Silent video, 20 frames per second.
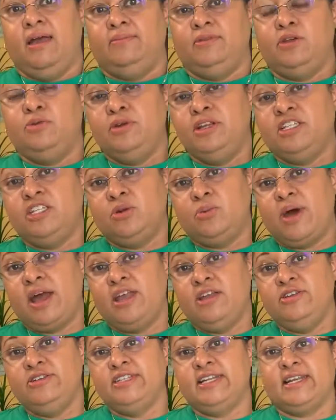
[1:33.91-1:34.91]
The reason why I
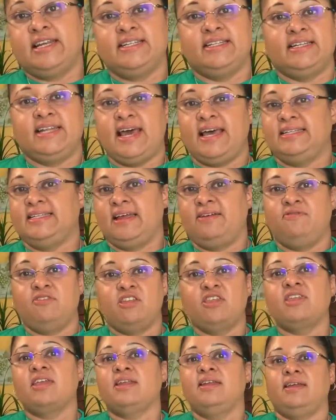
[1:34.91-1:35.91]
use it because it has
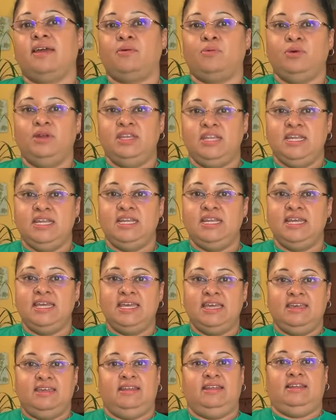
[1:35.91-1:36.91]
everything that we need
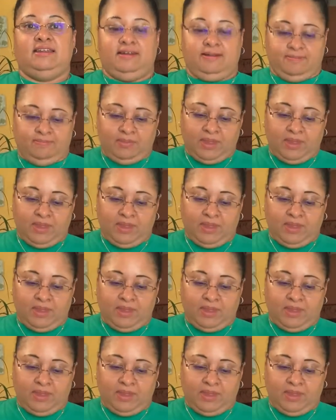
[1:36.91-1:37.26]
in it.